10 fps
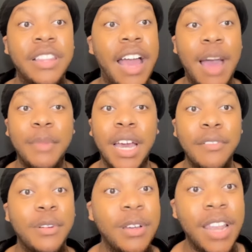Like, I'm not
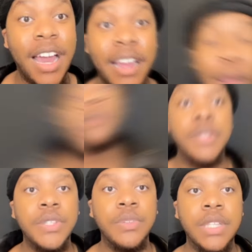even gonna lie. All right, number
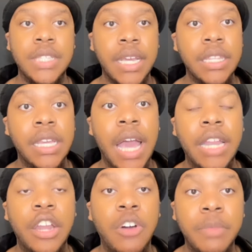2, the second thing I
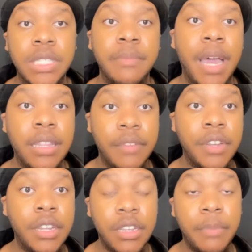don't miss about
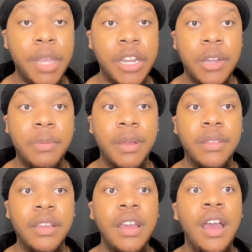living in the Dominican
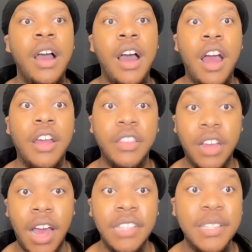Republic are the
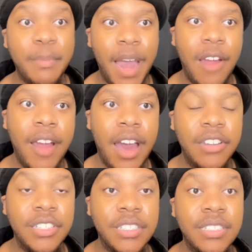constant power
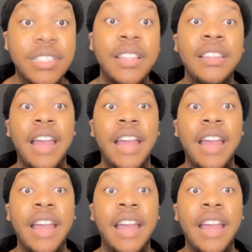outages.